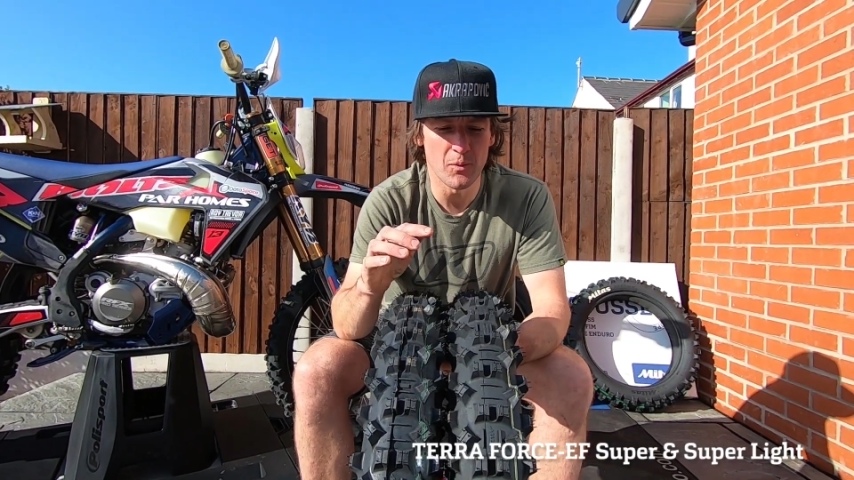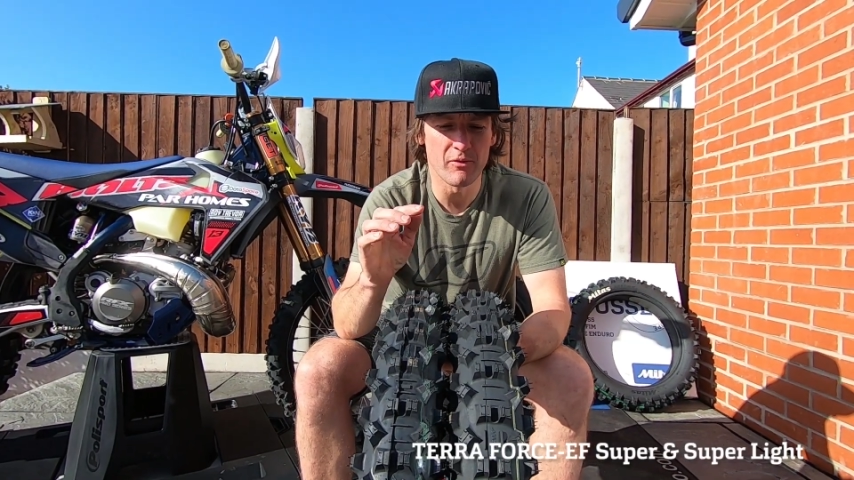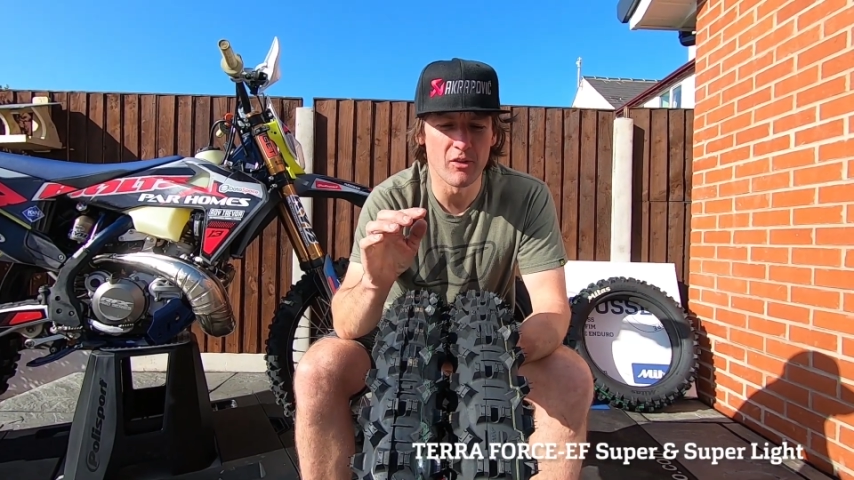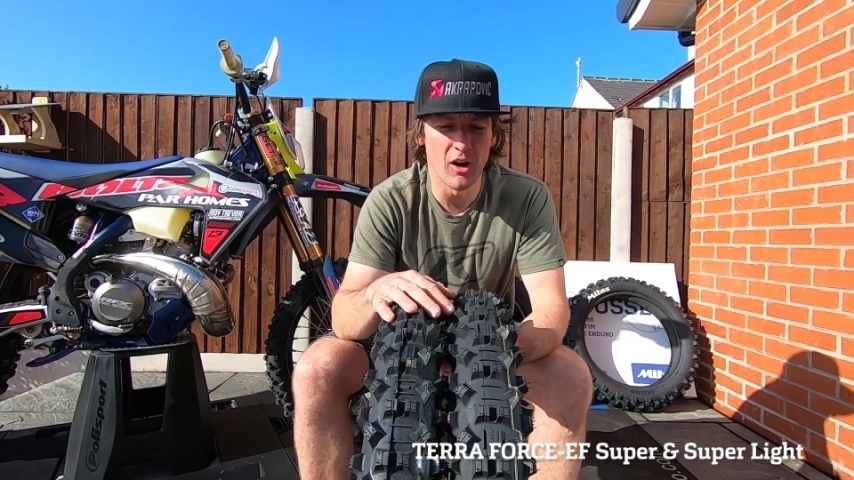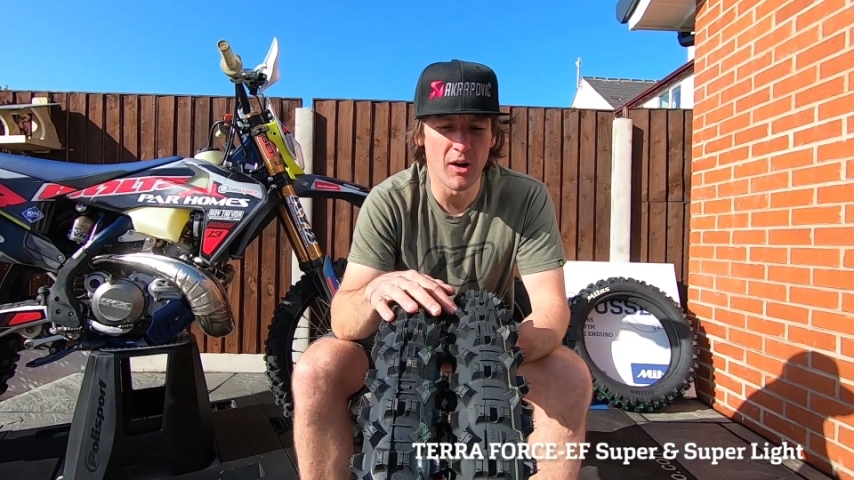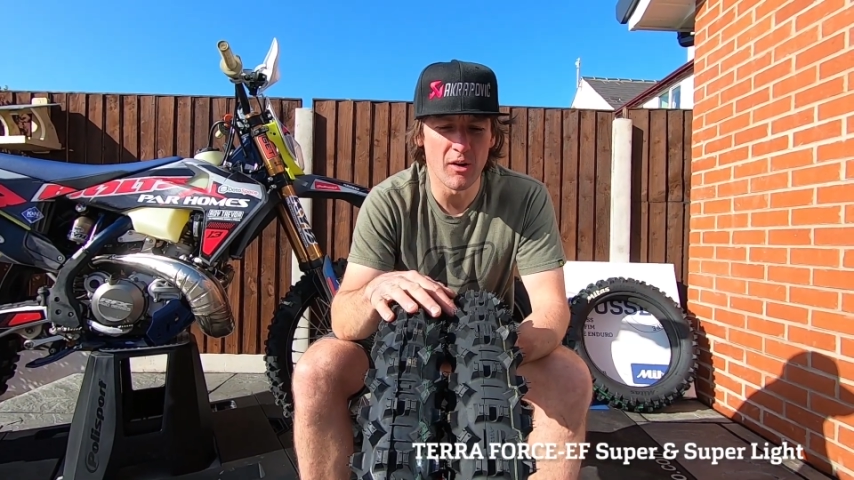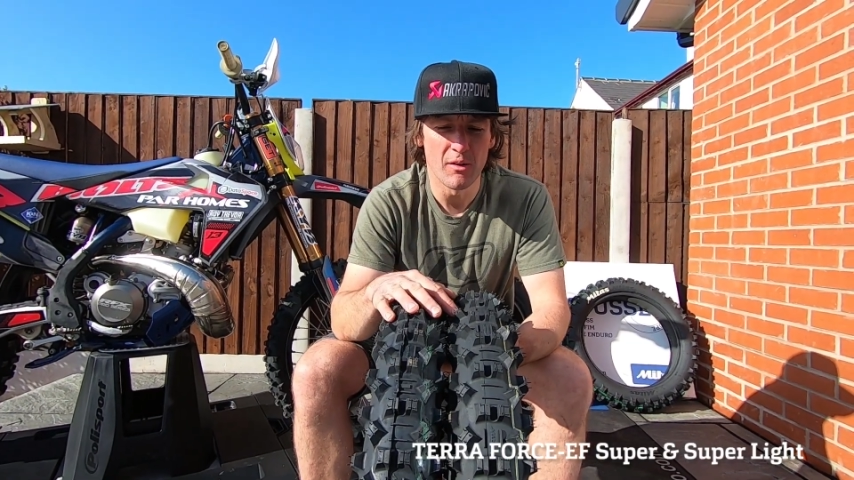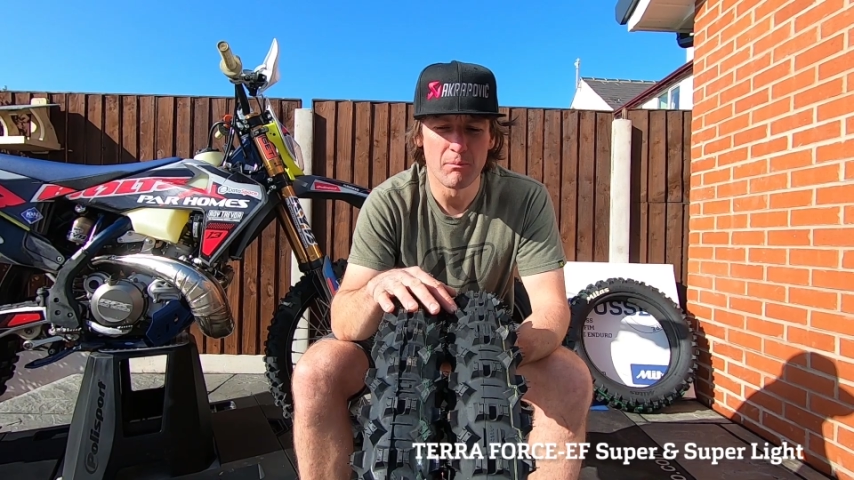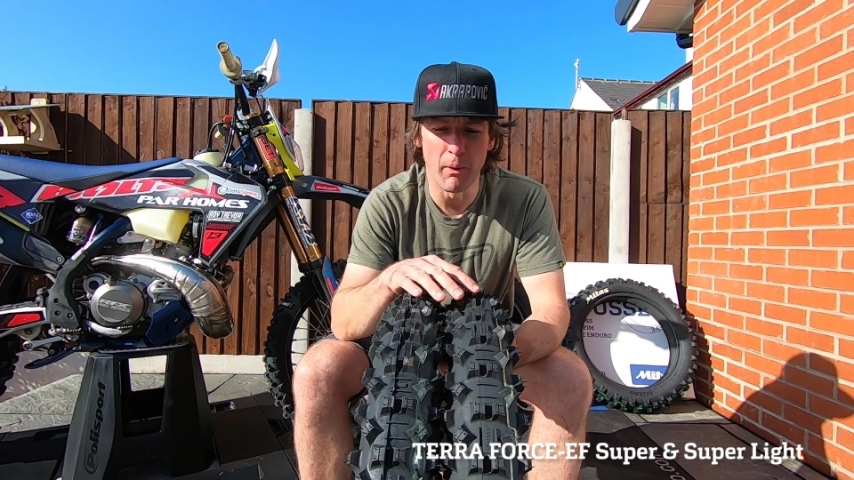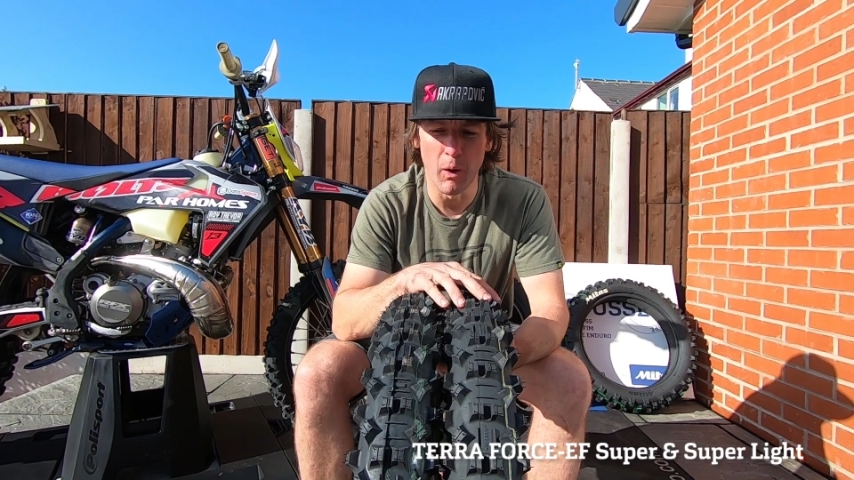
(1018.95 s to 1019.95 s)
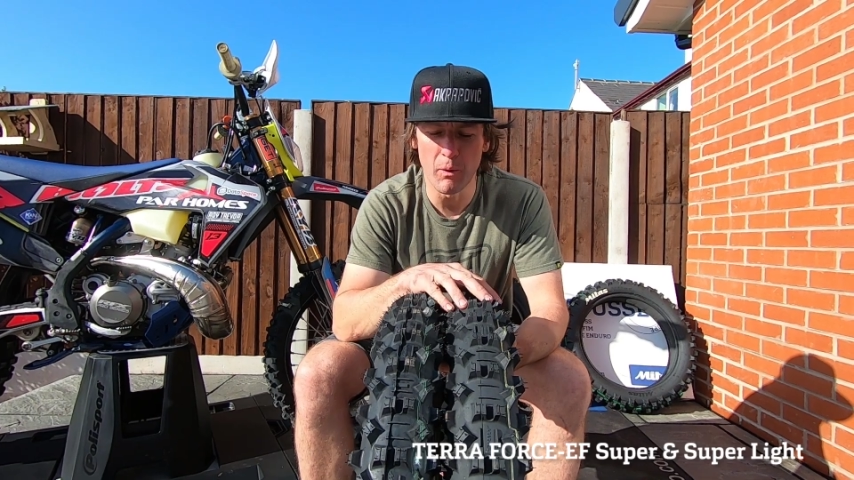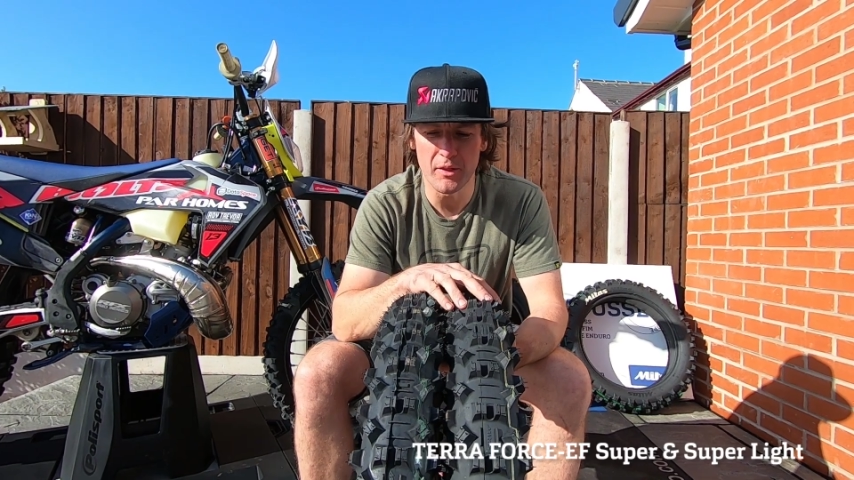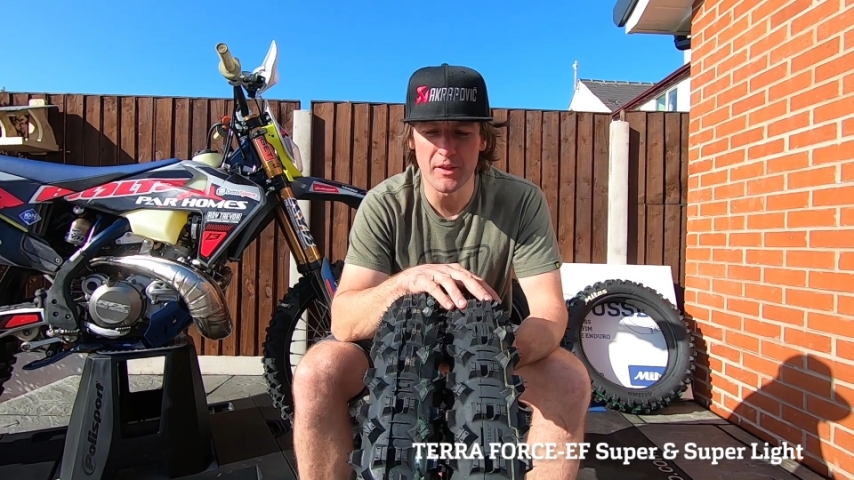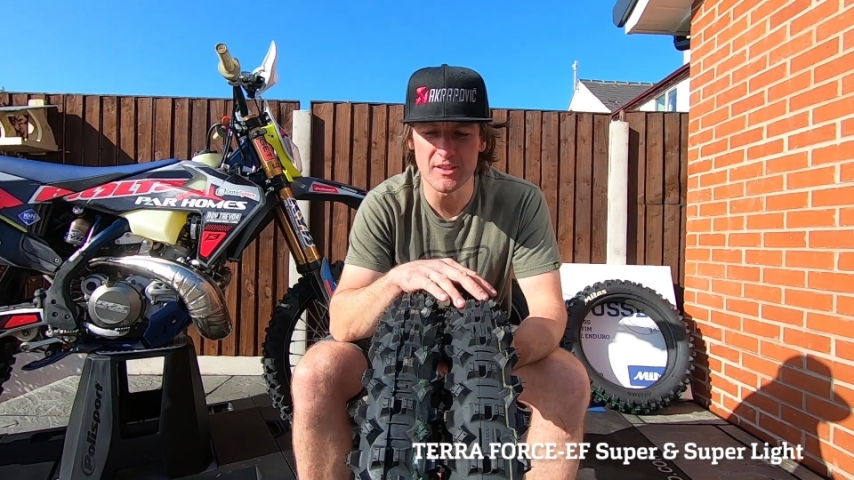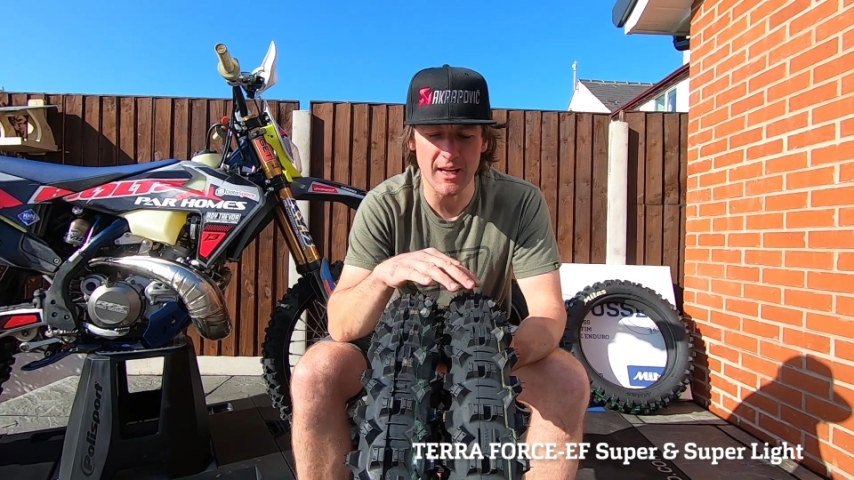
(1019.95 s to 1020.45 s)
we've got
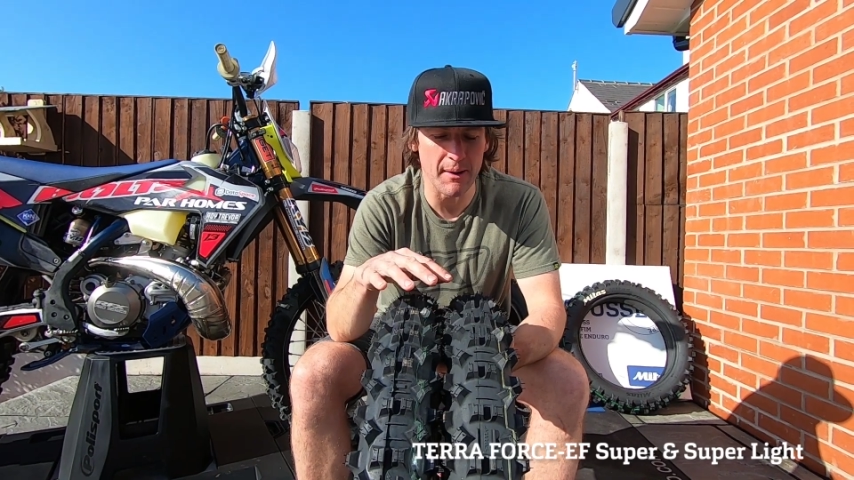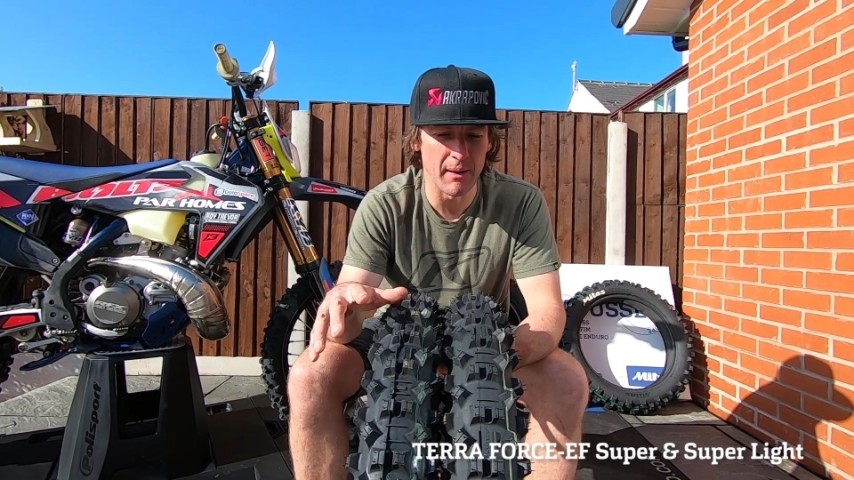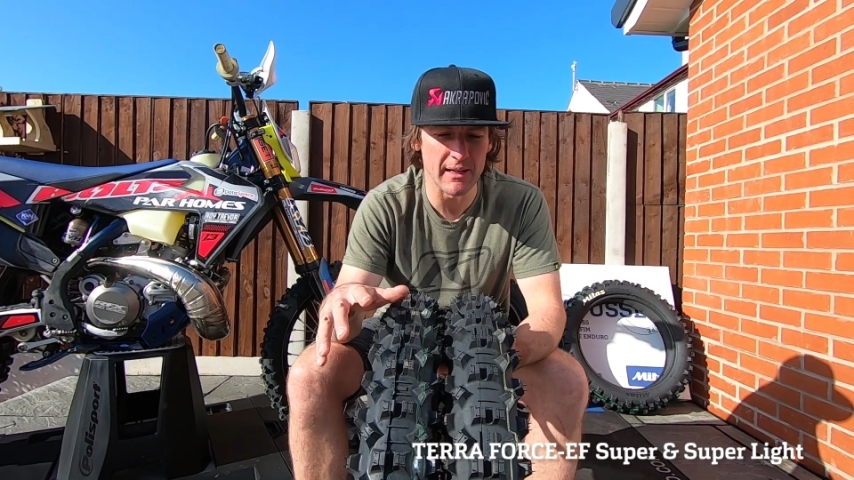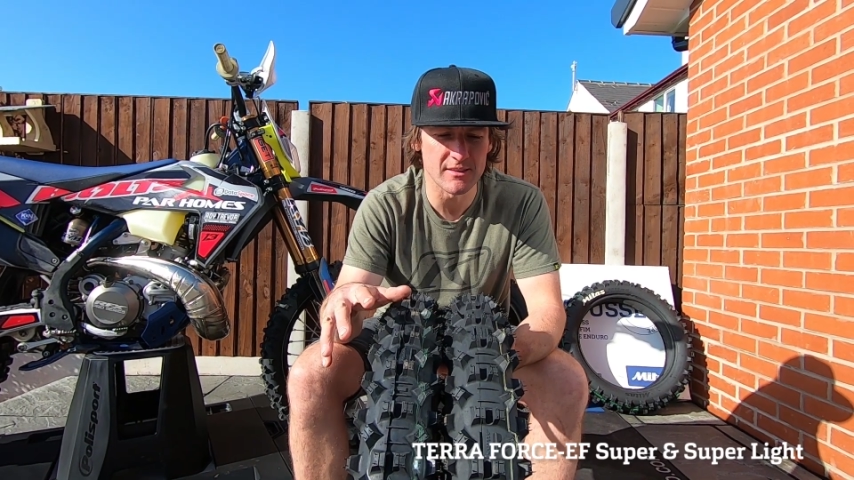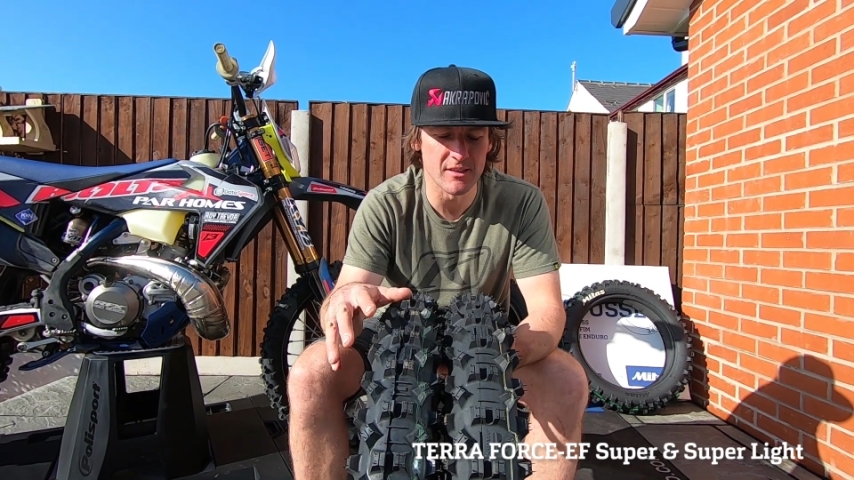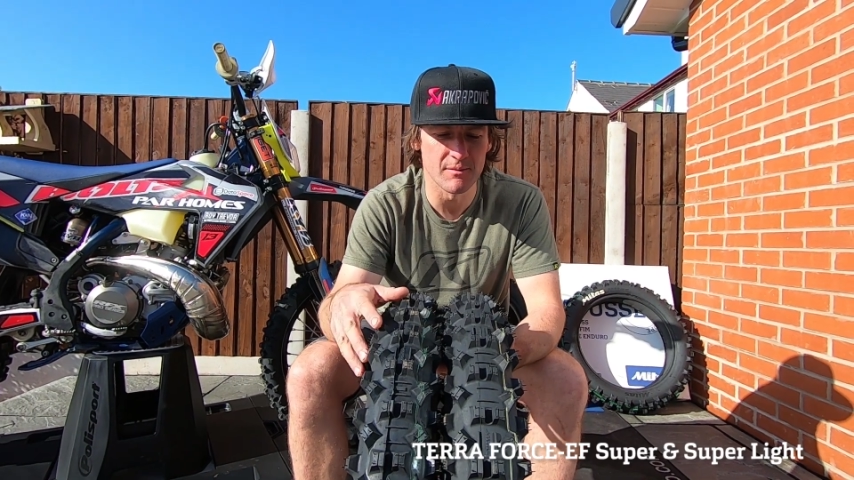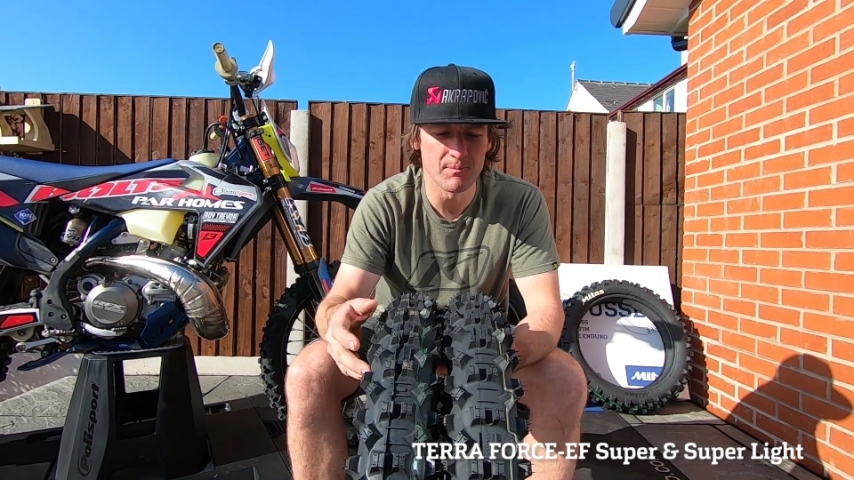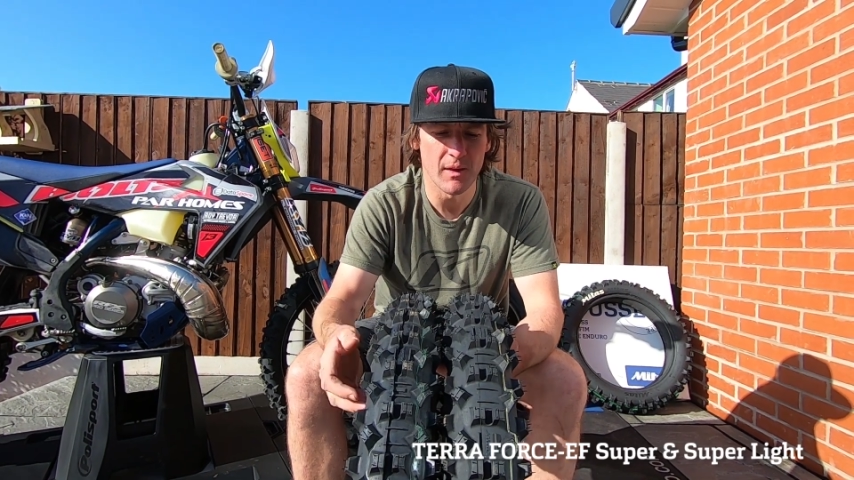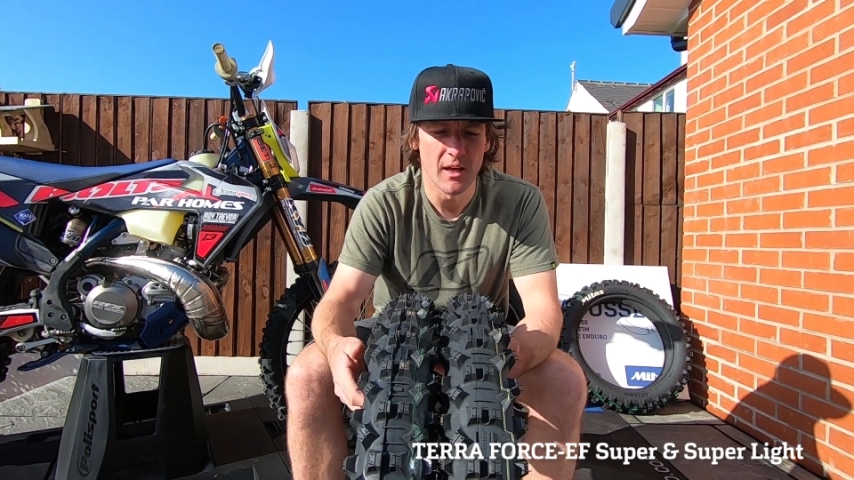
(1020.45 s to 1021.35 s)
both of the same pattern.